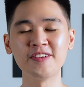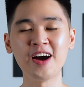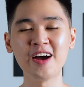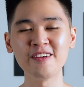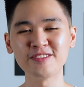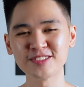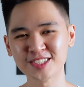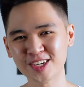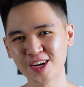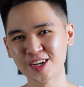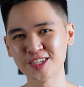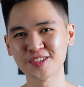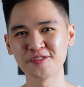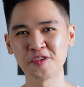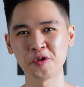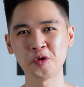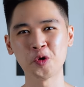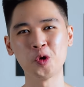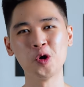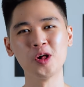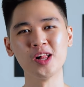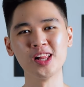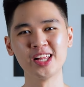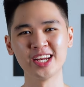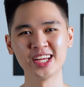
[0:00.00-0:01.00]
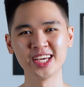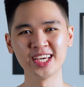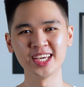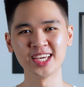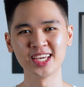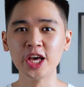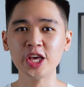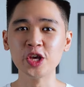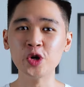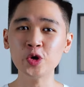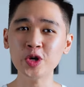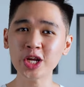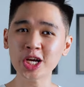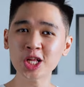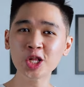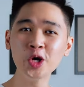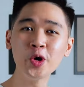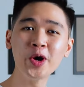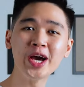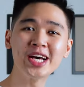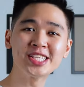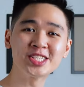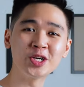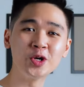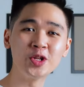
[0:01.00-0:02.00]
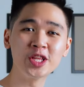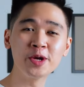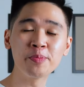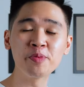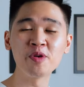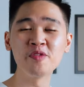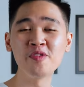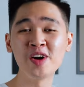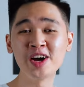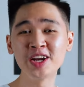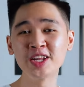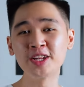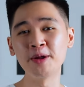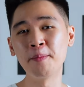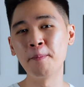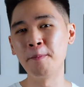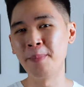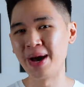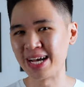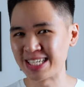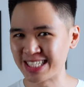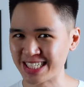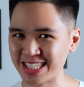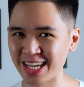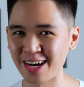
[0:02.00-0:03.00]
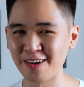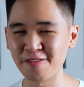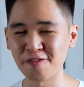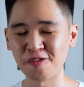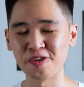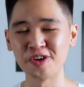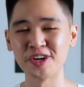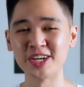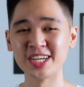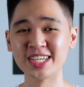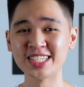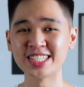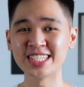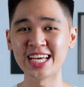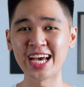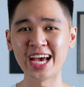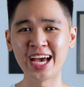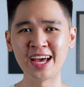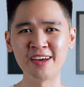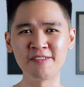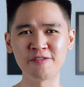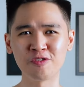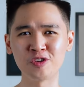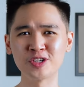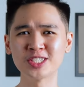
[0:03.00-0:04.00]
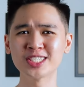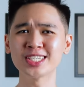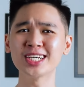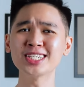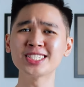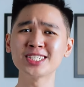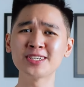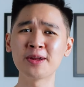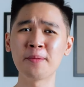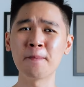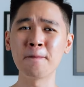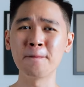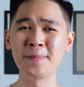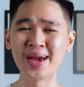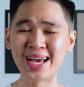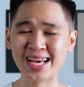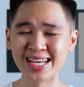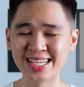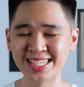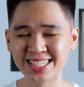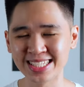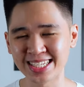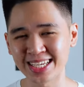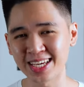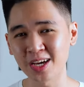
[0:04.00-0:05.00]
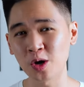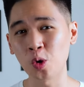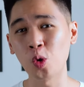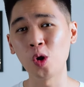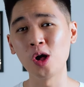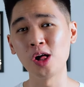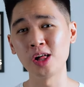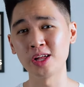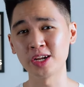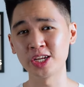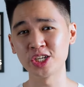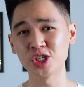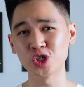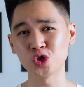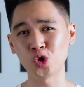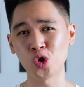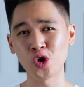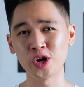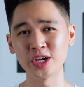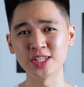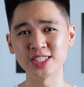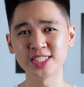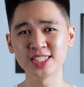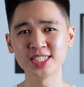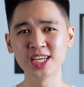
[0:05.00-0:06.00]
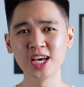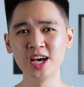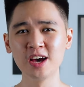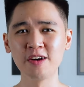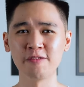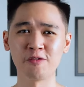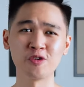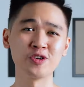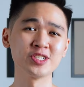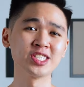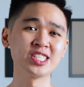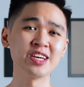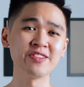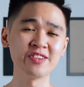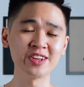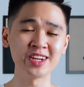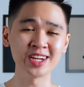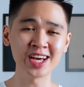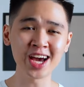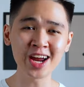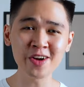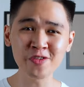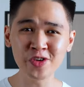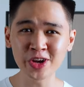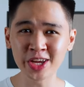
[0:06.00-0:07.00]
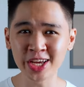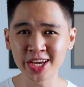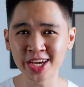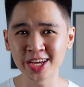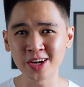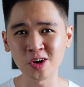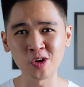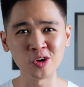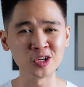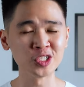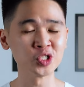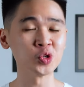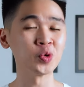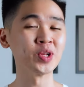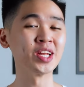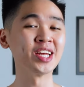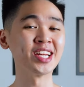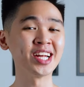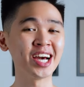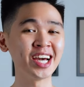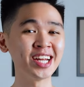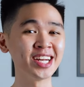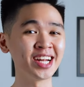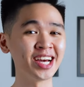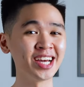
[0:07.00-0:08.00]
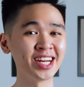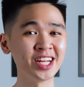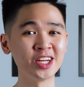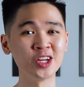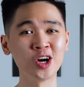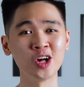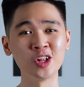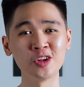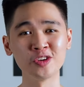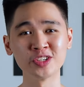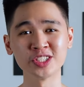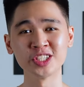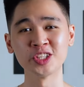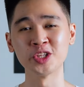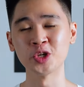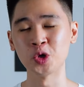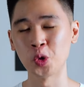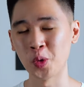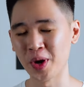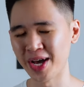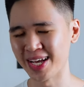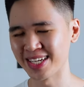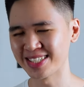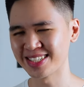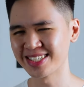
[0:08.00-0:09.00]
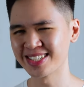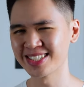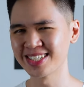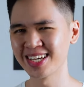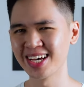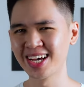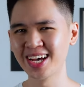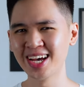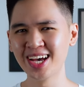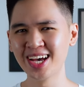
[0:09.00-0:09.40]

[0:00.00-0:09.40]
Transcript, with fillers: five stars for quality. Uniqlo has only provided the best stuff for us, and for such an amazing quality shorts for seventy-nine ringgit or twenty-nine ninety dollars in the U S,